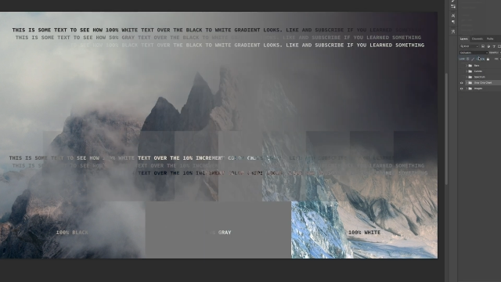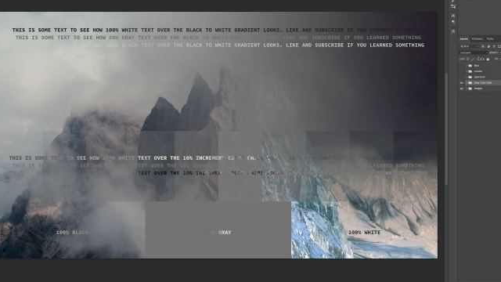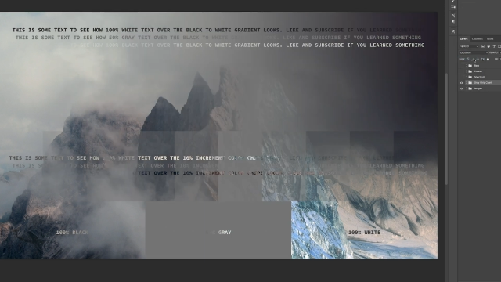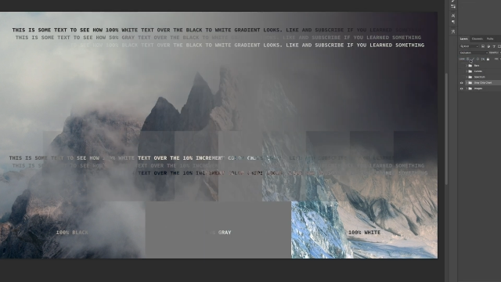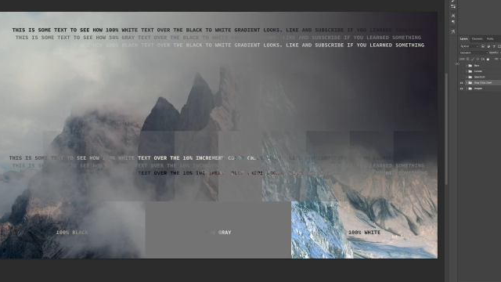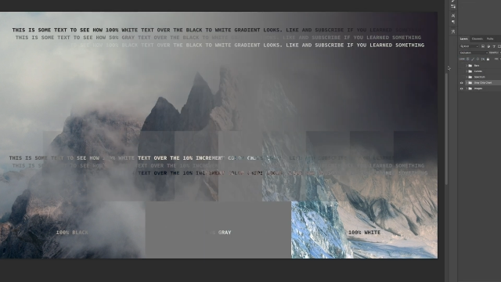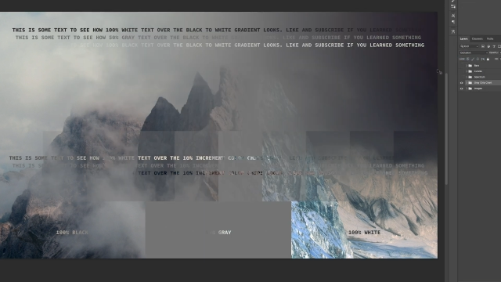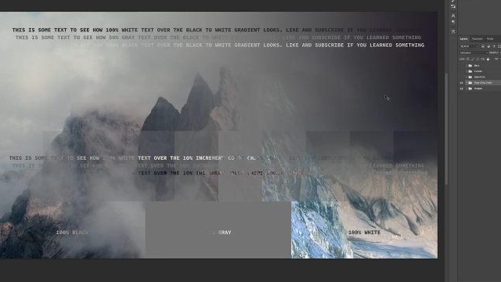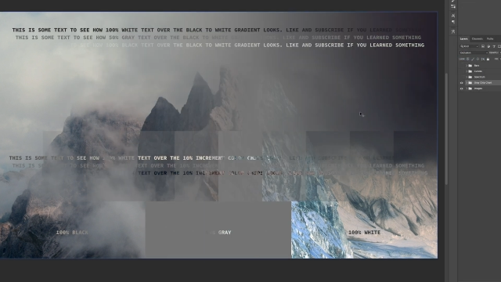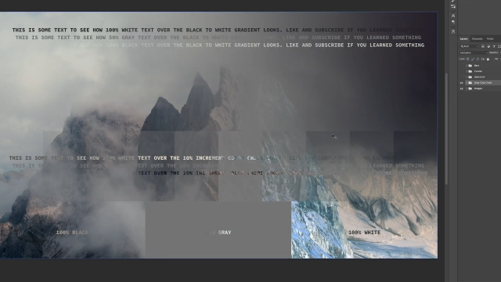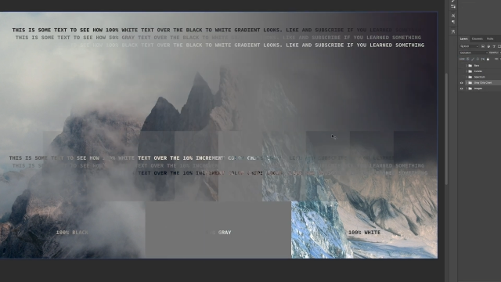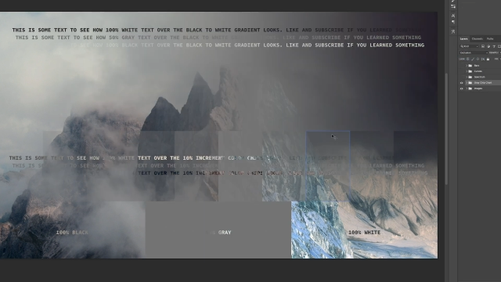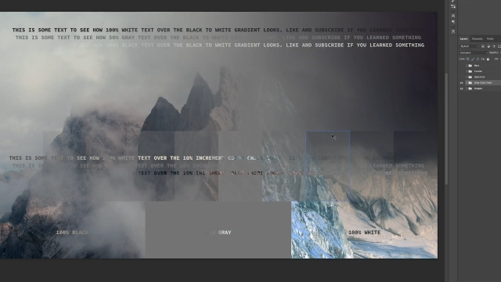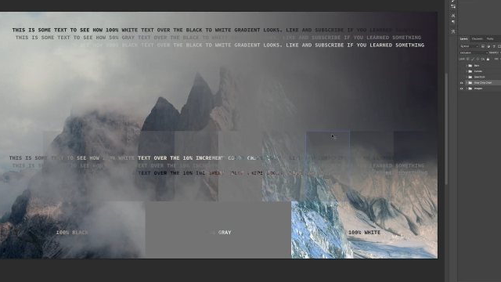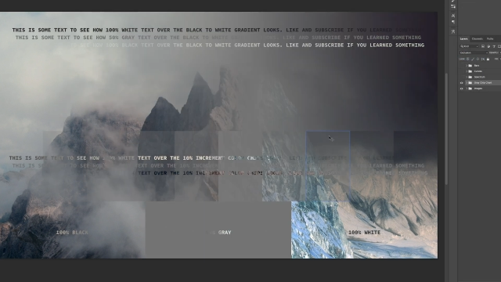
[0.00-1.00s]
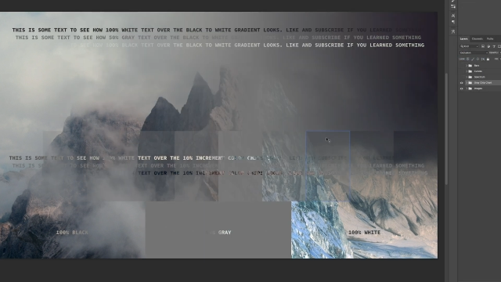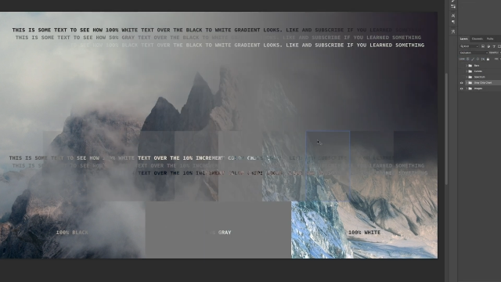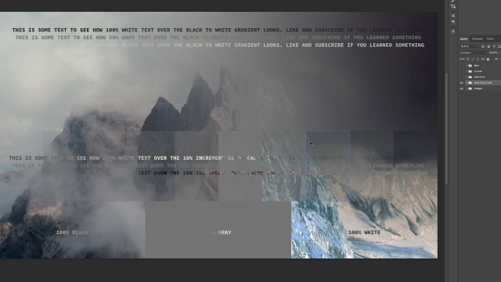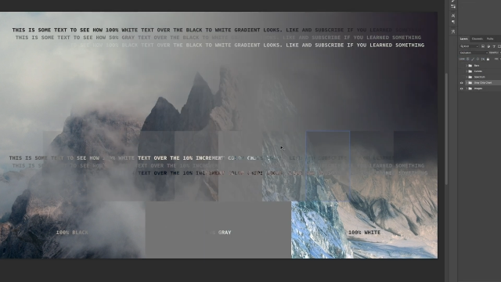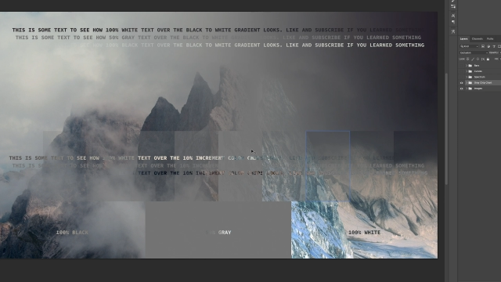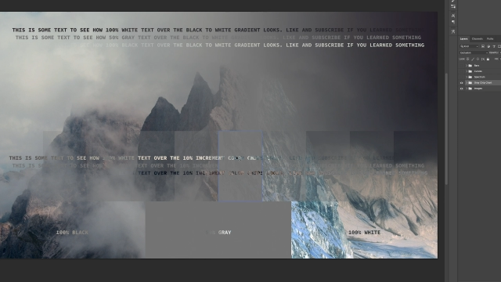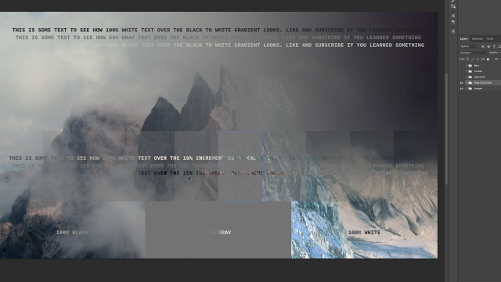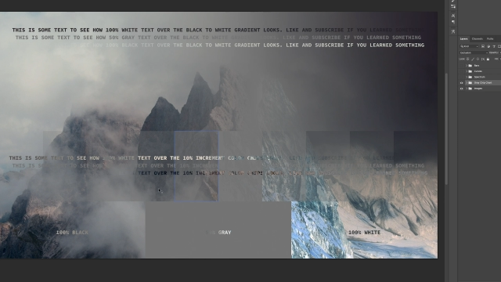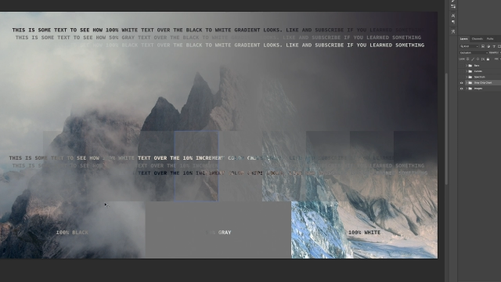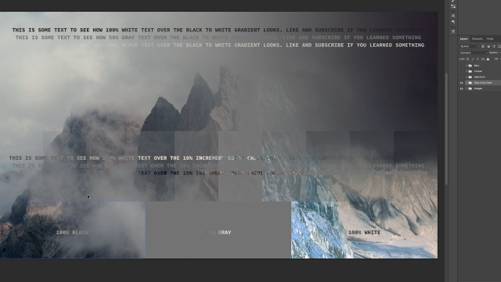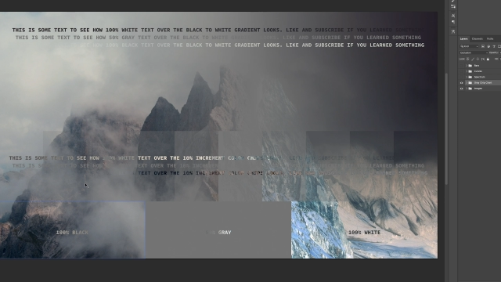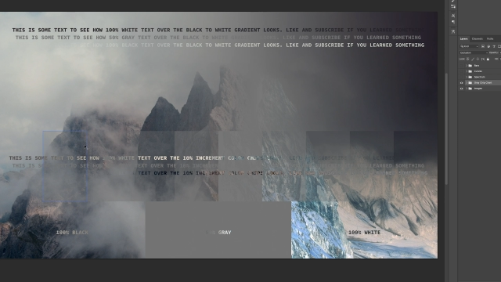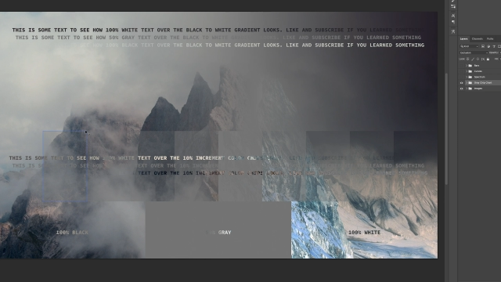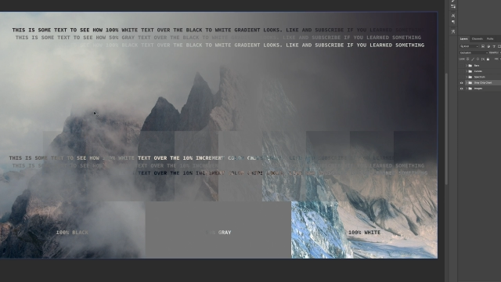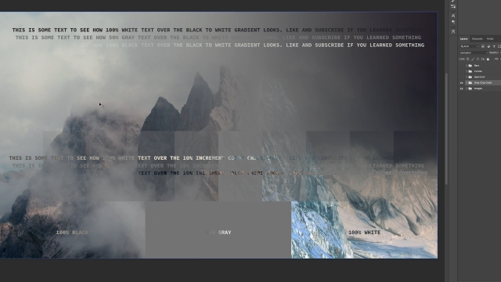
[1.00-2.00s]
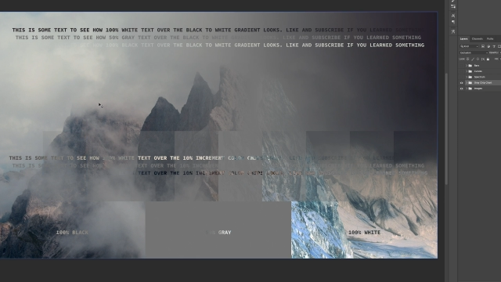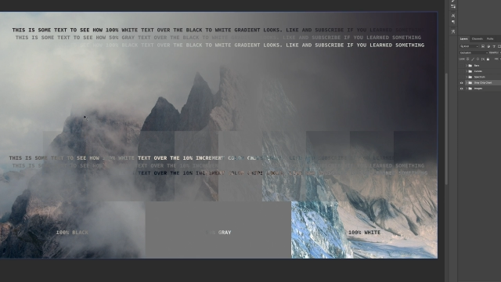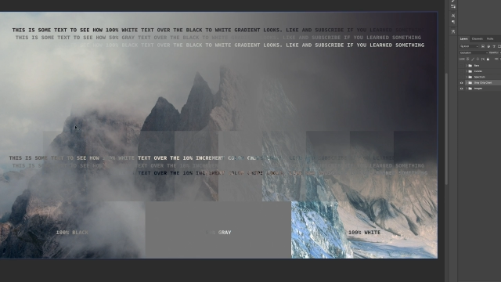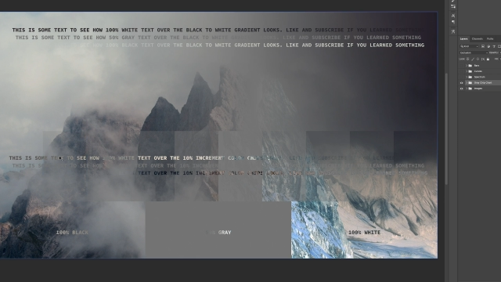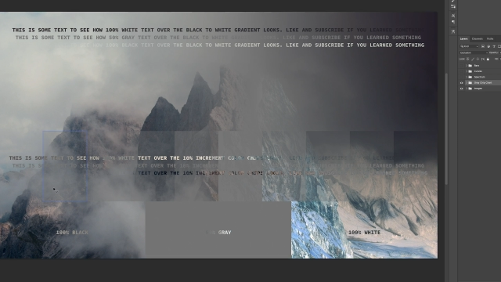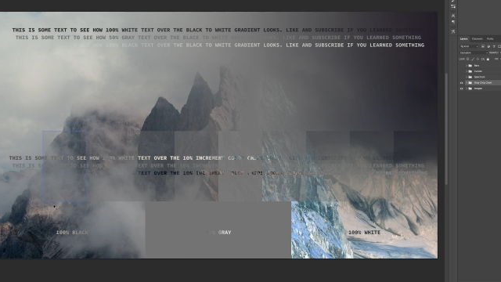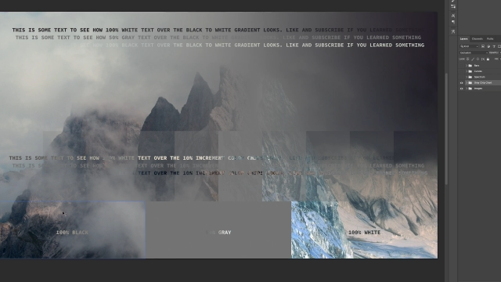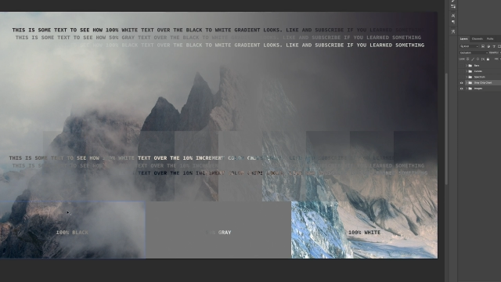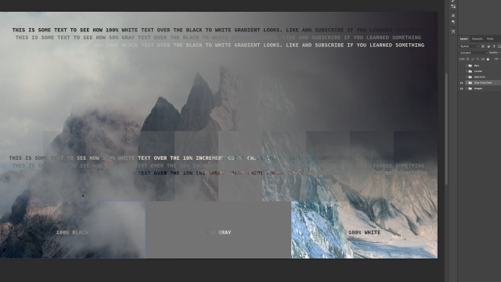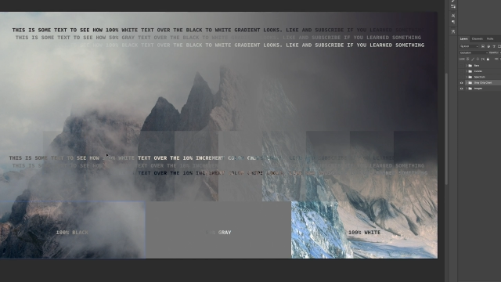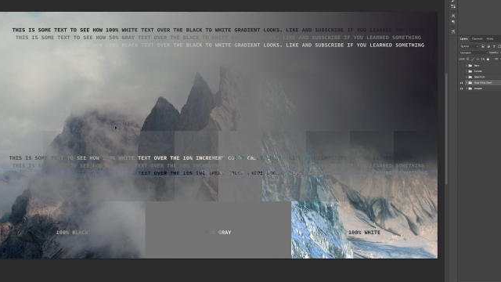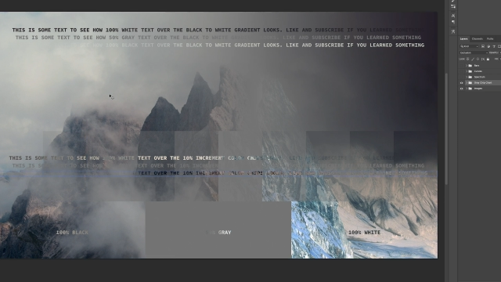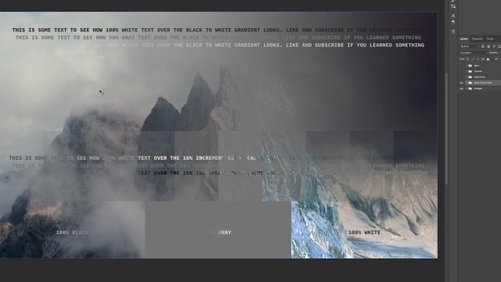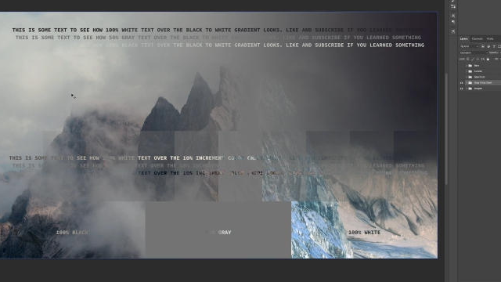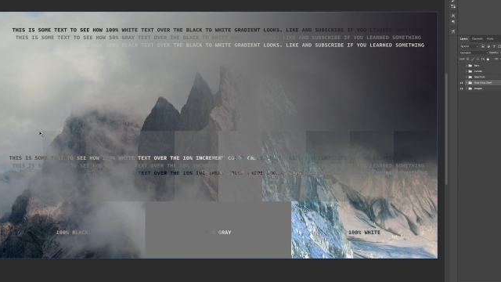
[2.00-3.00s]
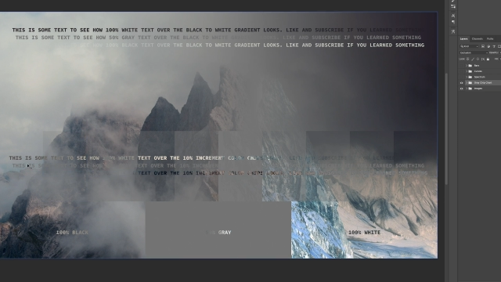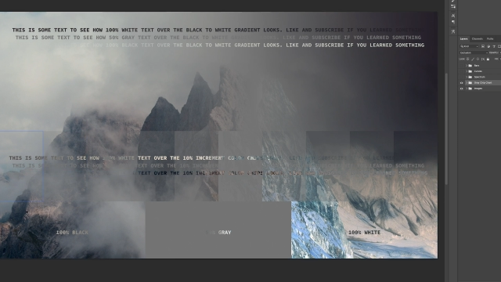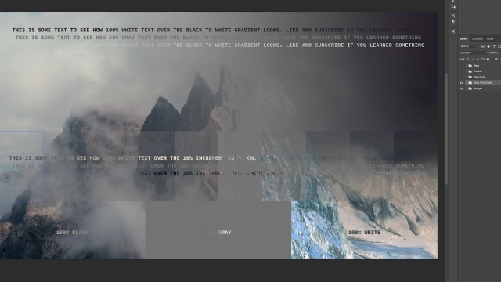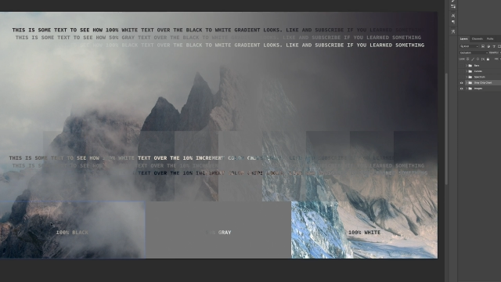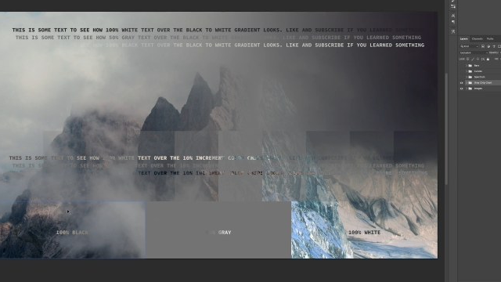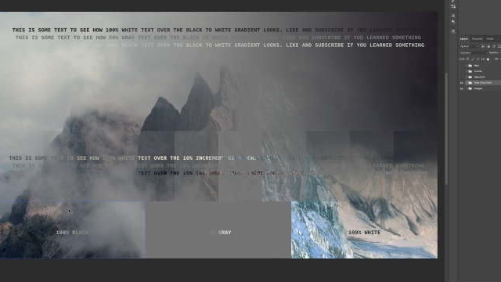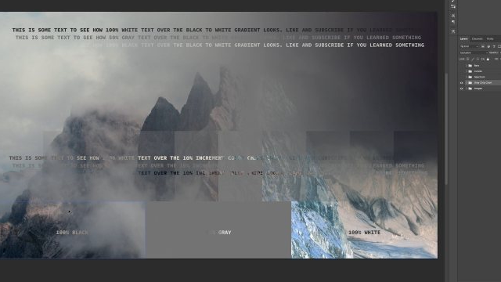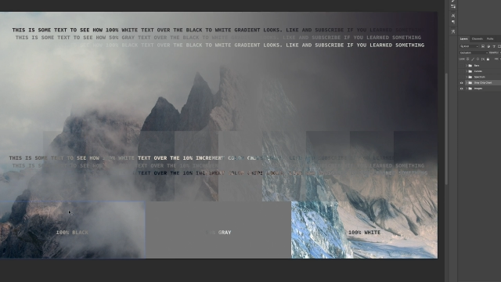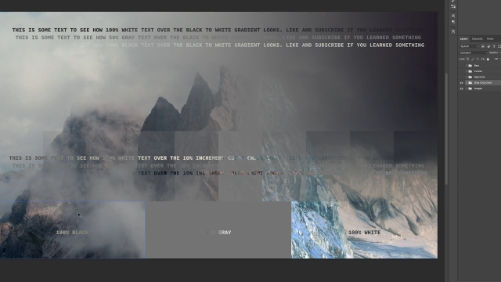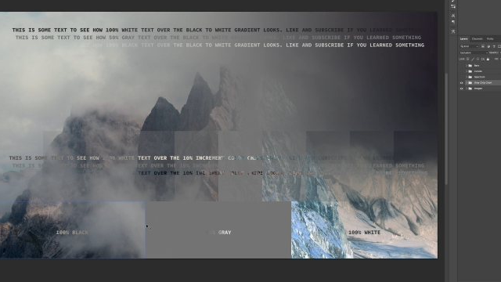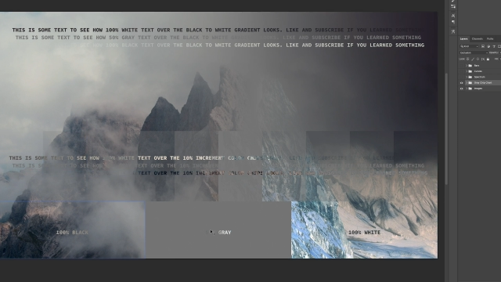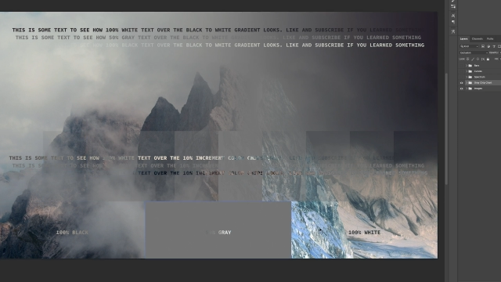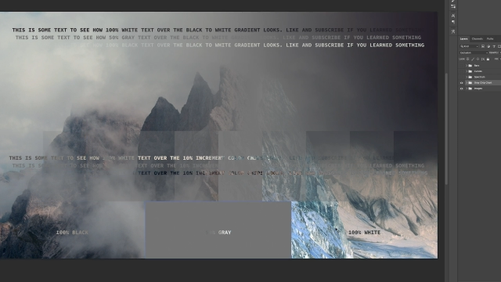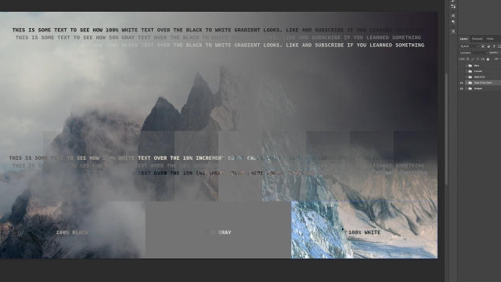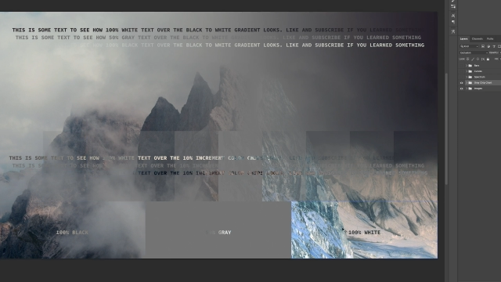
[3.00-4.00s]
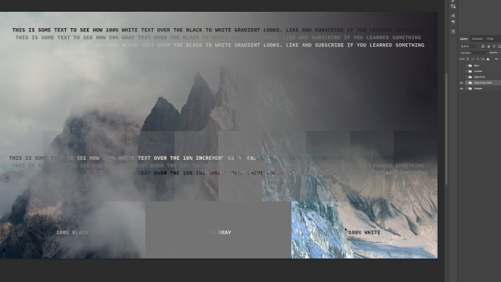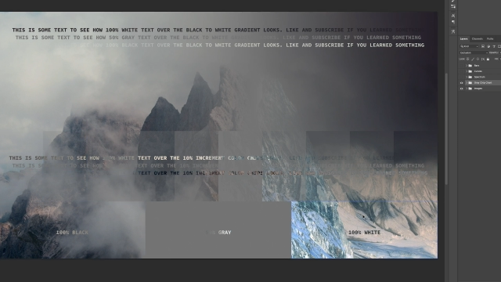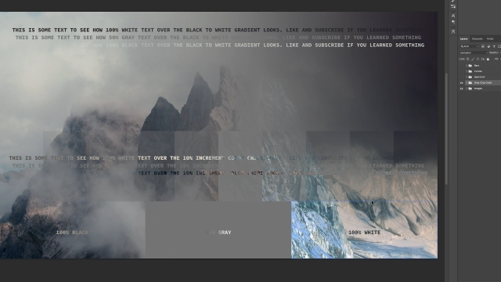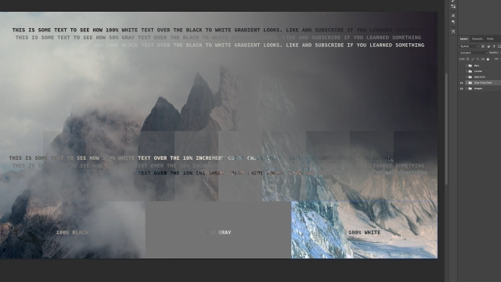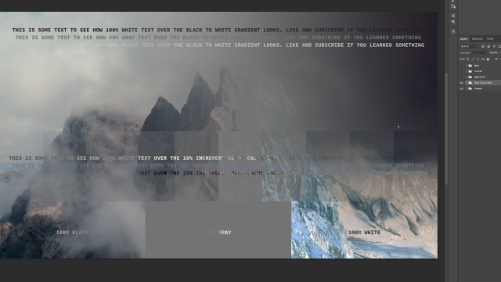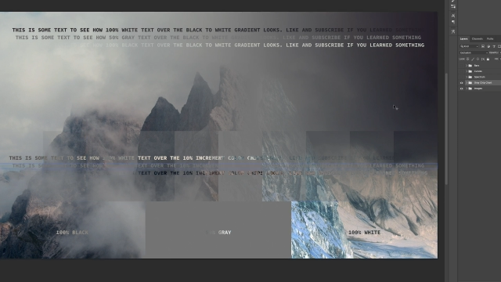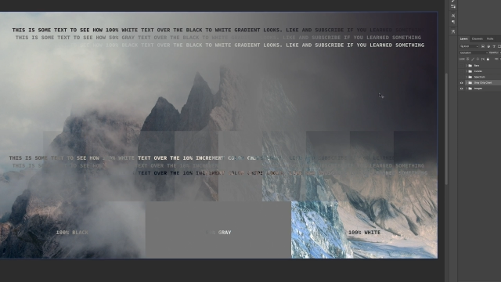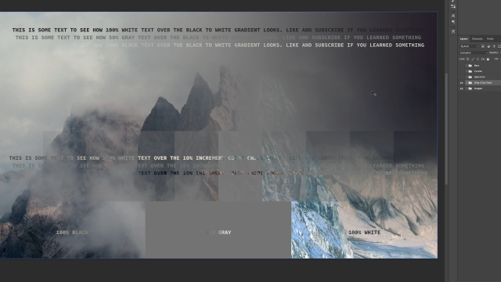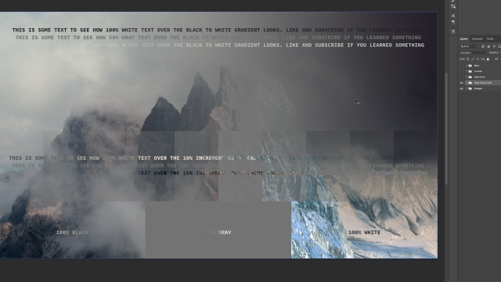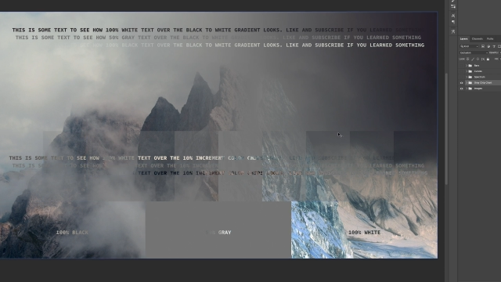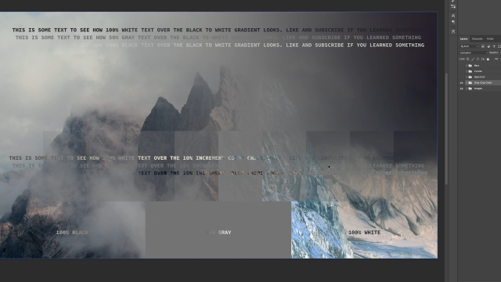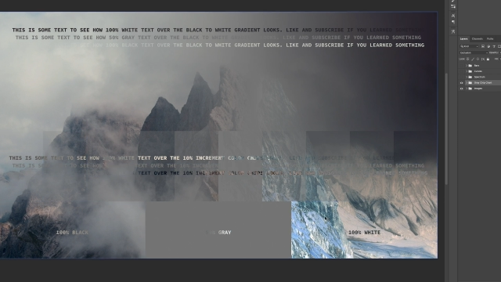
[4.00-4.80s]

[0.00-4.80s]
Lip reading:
No face is visible, so there are no lips to read.